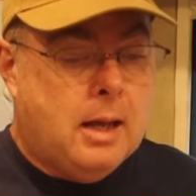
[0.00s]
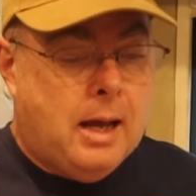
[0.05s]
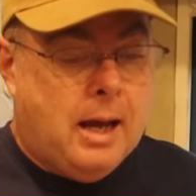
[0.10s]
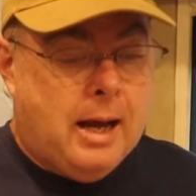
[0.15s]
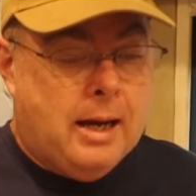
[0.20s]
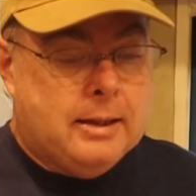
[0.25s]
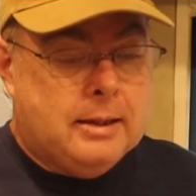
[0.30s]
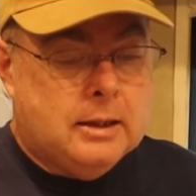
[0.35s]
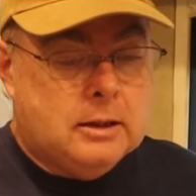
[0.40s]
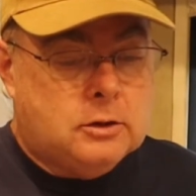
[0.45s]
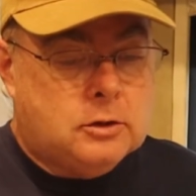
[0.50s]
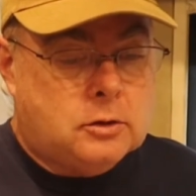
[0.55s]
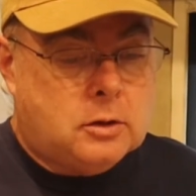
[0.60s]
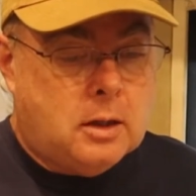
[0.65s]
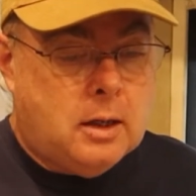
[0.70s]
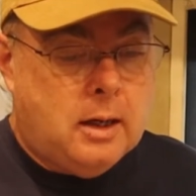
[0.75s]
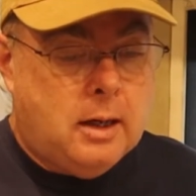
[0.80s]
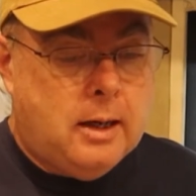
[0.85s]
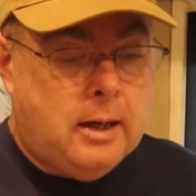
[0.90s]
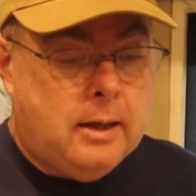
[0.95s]
I did
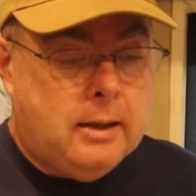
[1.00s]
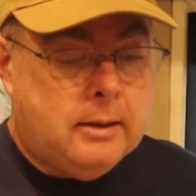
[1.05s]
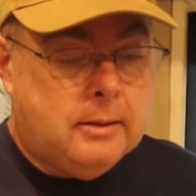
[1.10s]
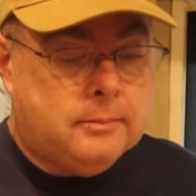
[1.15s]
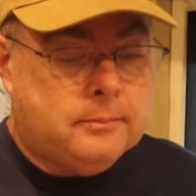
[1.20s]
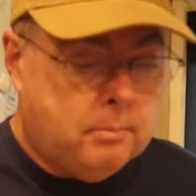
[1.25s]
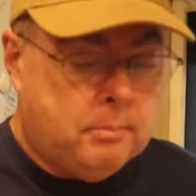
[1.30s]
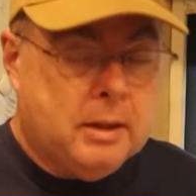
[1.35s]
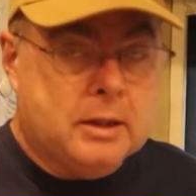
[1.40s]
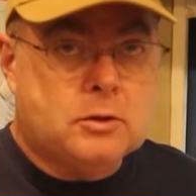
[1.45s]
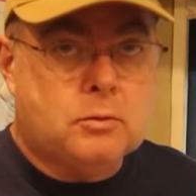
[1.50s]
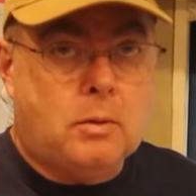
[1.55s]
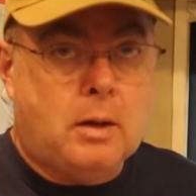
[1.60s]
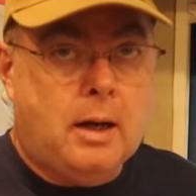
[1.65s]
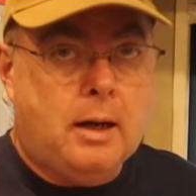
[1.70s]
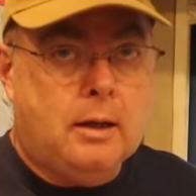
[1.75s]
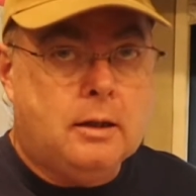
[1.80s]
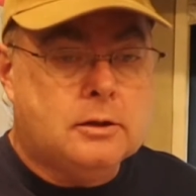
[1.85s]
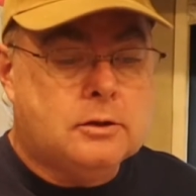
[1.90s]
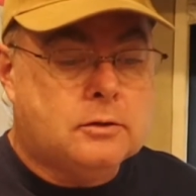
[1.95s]
try Bix
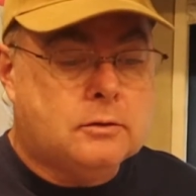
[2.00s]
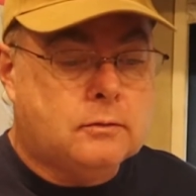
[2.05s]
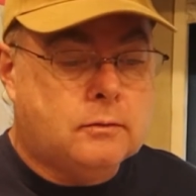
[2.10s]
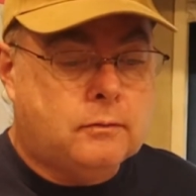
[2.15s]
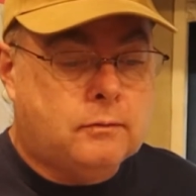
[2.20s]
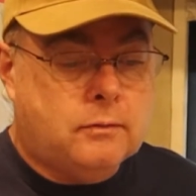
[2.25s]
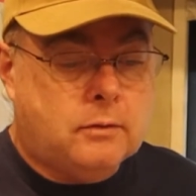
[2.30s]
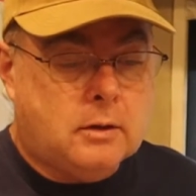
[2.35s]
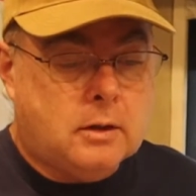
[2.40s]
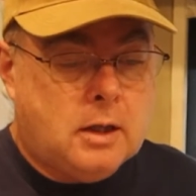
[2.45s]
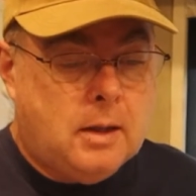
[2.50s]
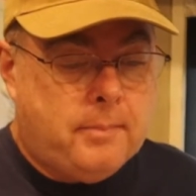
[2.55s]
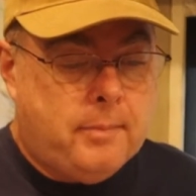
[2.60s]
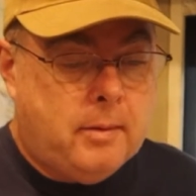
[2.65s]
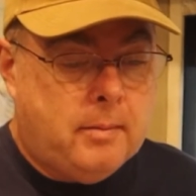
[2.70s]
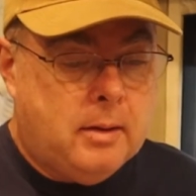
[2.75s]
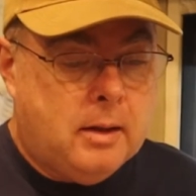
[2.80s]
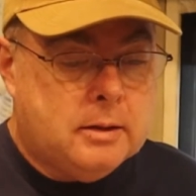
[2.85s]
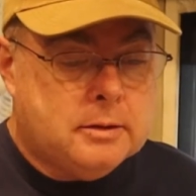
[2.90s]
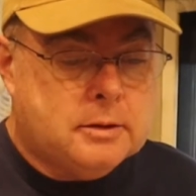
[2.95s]
Wireless for a
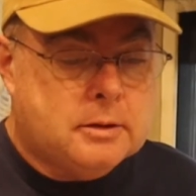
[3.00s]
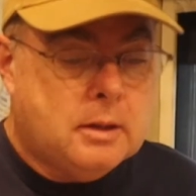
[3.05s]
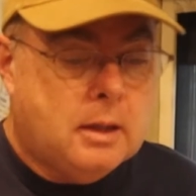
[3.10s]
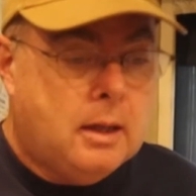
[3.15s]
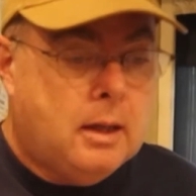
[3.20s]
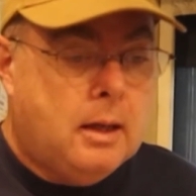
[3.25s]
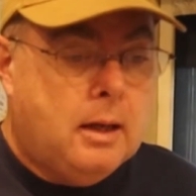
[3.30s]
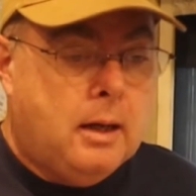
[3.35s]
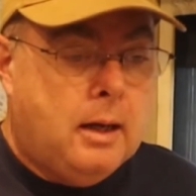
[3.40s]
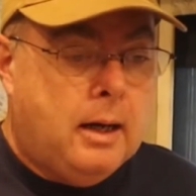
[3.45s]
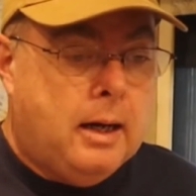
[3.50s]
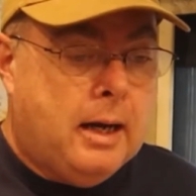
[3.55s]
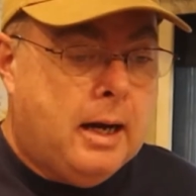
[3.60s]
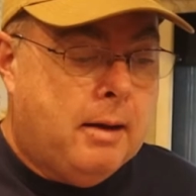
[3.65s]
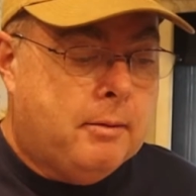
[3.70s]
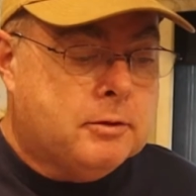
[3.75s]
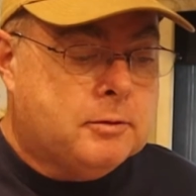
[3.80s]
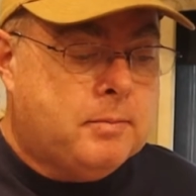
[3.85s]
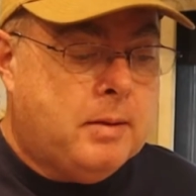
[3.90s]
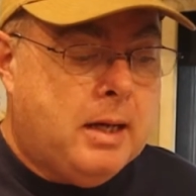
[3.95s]
couple of months, and
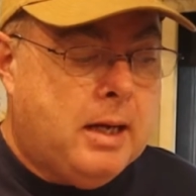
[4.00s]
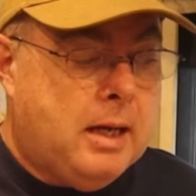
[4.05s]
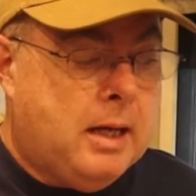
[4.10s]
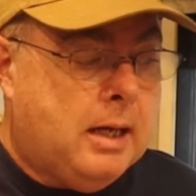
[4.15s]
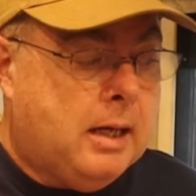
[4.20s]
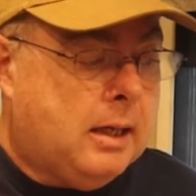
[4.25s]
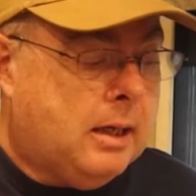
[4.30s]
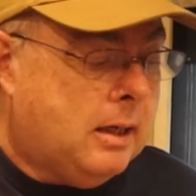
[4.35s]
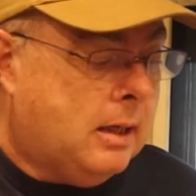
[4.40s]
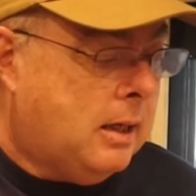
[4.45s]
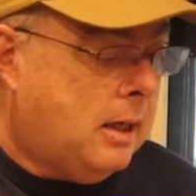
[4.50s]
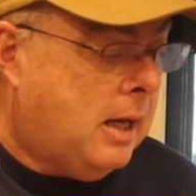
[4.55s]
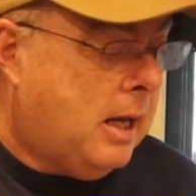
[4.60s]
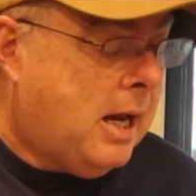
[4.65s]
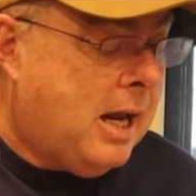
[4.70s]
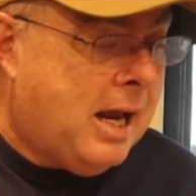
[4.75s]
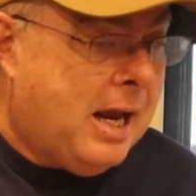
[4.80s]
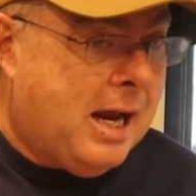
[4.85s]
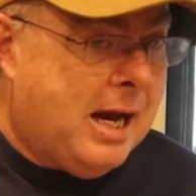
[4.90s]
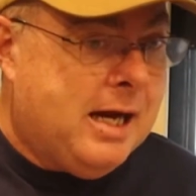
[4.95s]
I was paying
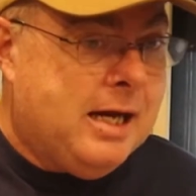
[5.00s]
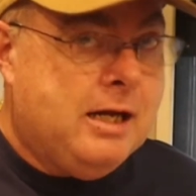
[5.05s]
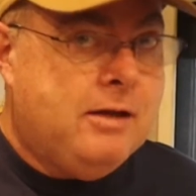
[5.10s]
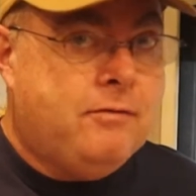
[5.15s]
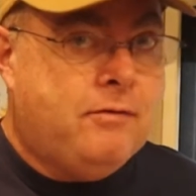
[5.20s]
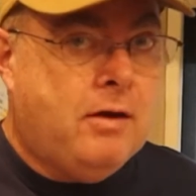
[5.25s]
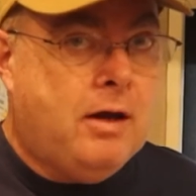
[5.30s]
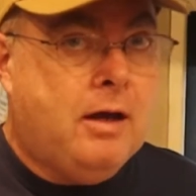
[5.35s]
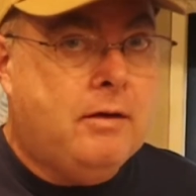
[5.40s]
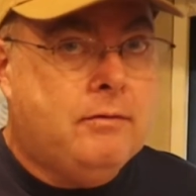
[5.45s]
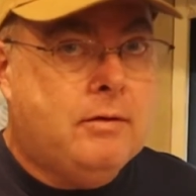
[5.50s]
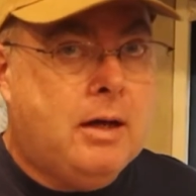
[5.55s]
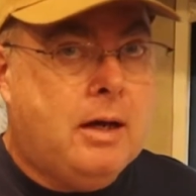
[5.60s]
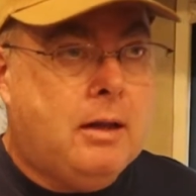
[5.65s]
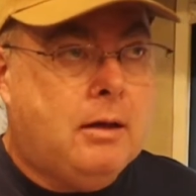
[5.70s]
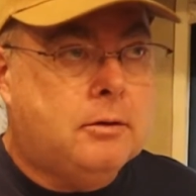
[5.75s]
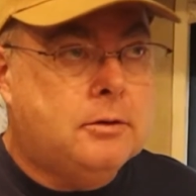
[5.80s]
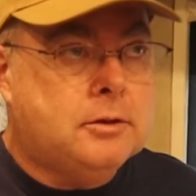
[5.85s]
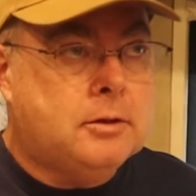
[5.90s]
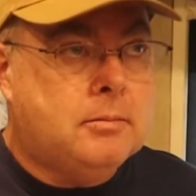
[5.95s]

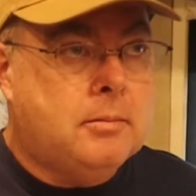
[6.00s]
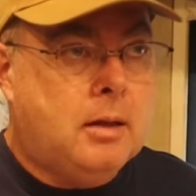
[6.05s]
$85 a